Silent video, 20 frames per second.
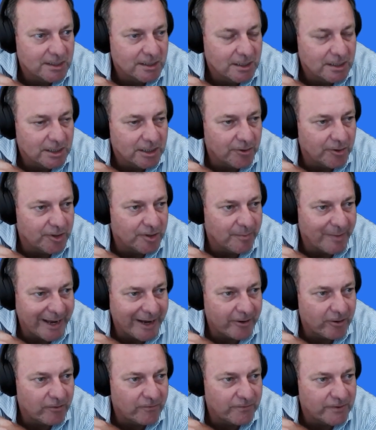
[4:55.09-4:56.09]
They're in the
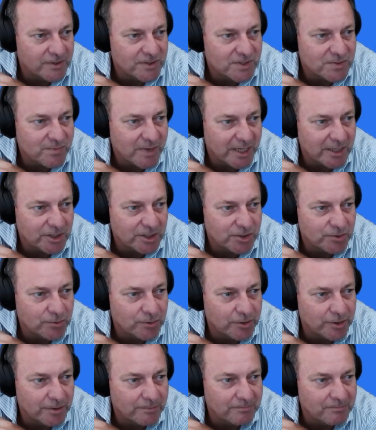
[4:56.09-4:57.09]
back office making sure
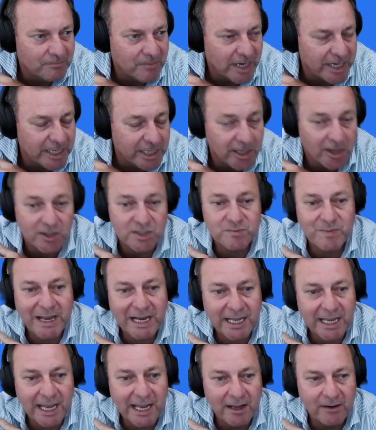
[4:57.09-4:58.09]
that money goes
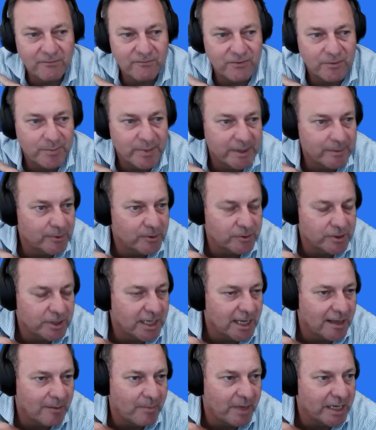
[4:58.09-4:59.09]
back out for people who
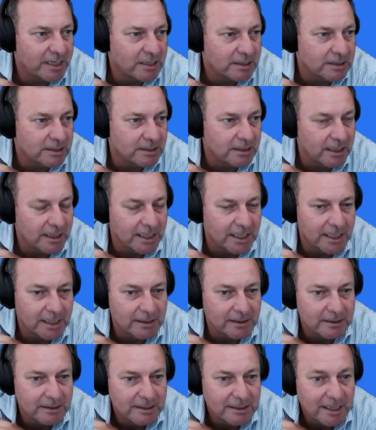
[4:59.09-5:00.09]
can't make it. And
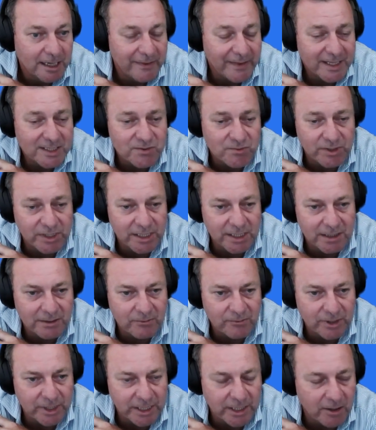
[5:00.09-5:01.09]
that's really,
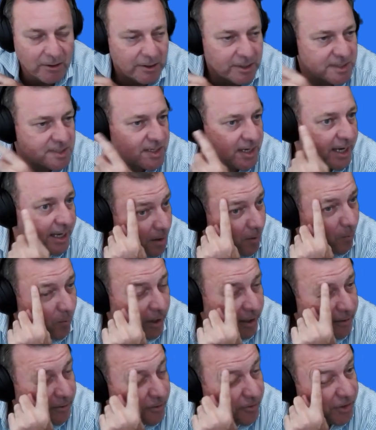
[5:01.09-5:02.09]
really kind of sad.
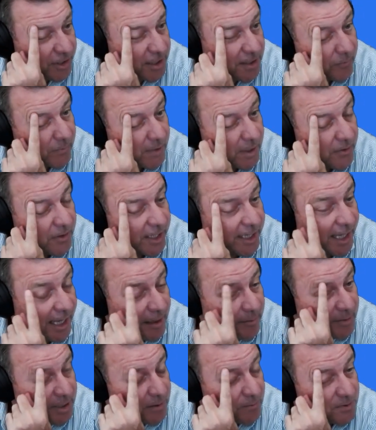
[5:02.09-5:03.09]
One of the things that
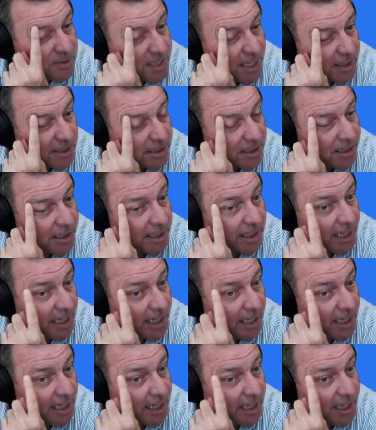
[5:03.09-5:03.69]
came in was actually